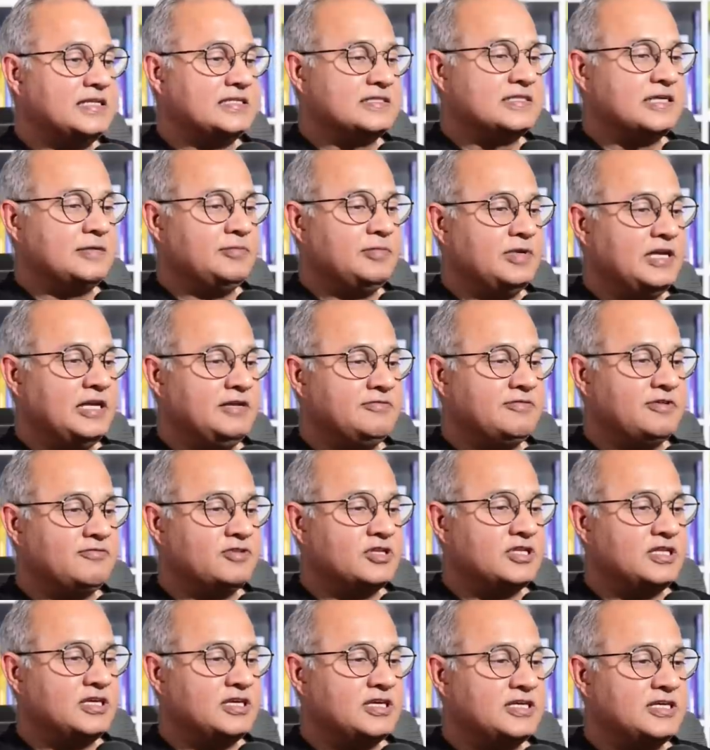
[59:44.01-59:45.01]
I believe
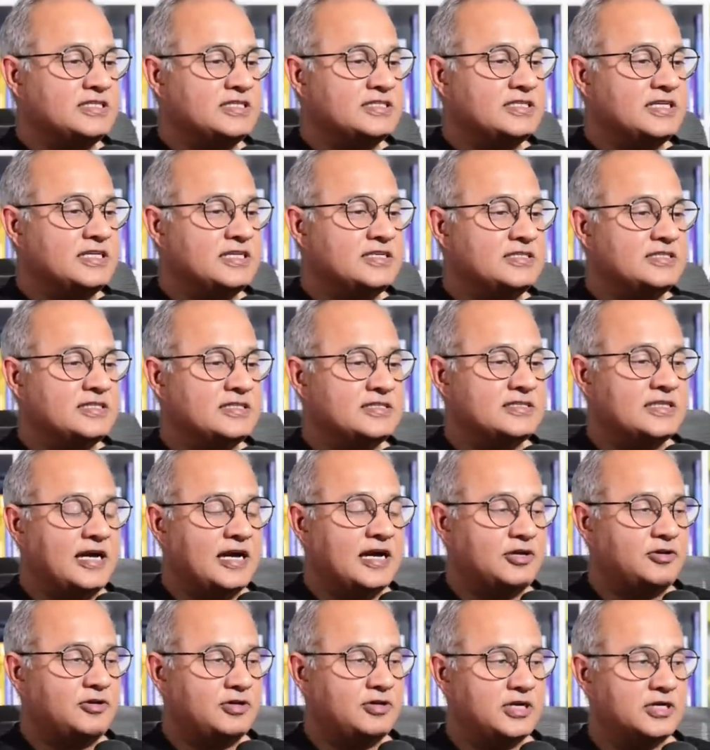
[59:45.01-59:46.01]
everything he says is
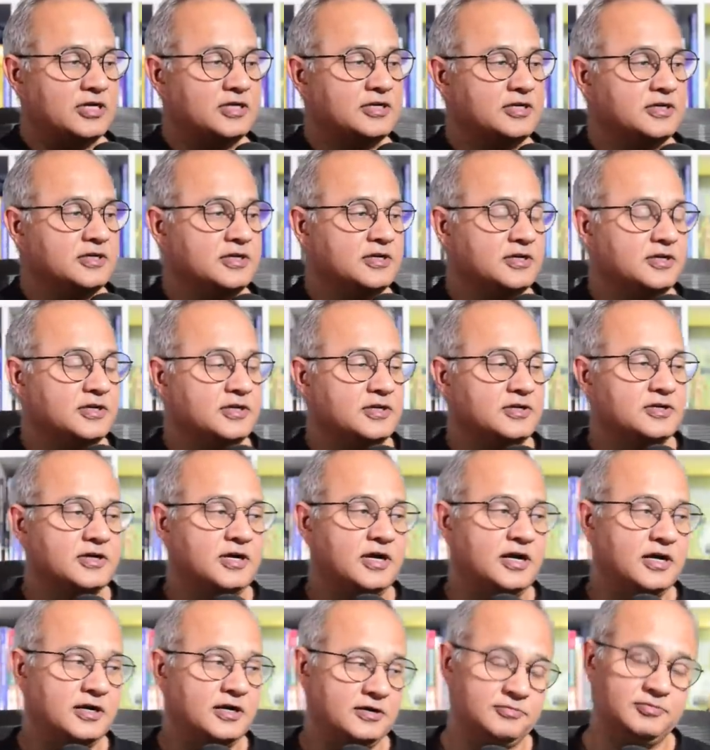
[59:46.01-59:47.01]
accurate
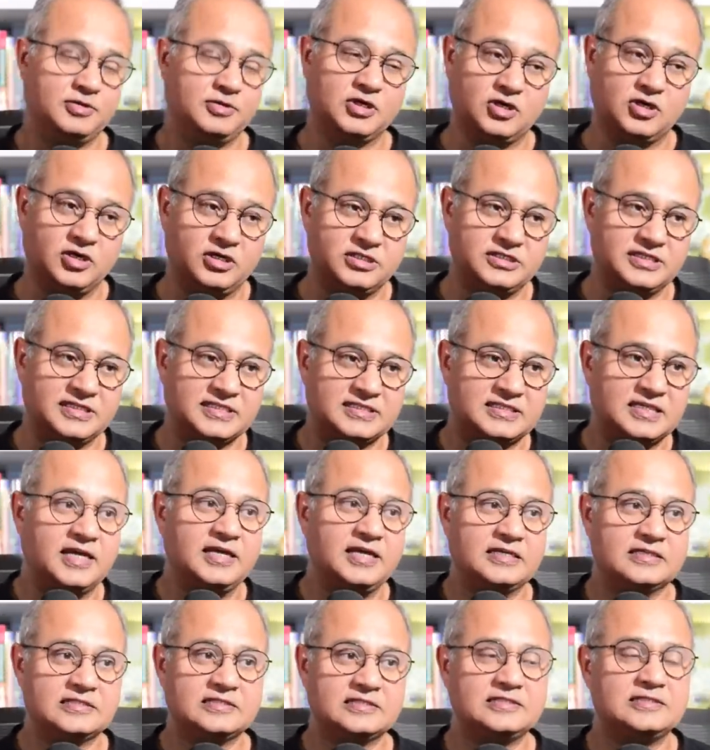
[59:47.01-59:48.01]
uh, because it's
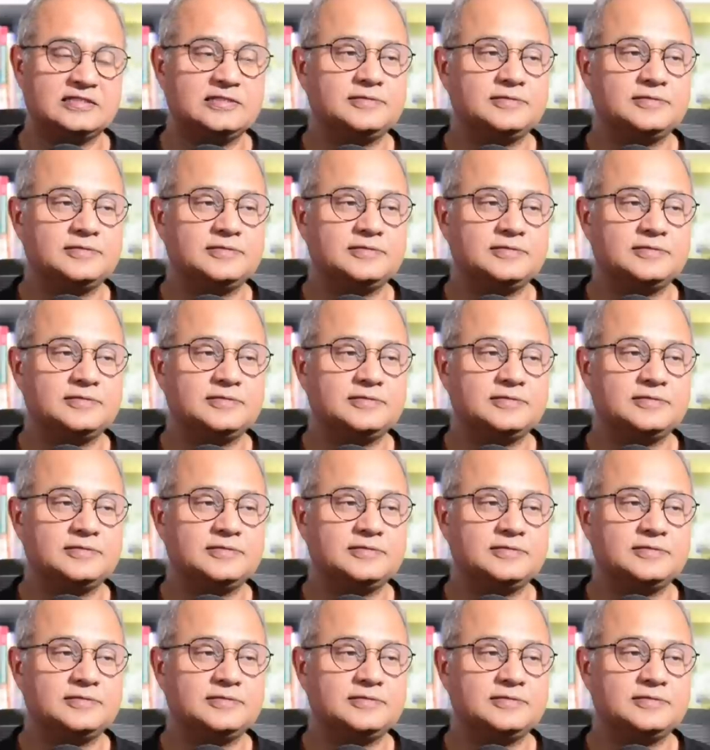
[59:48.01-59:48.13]
science."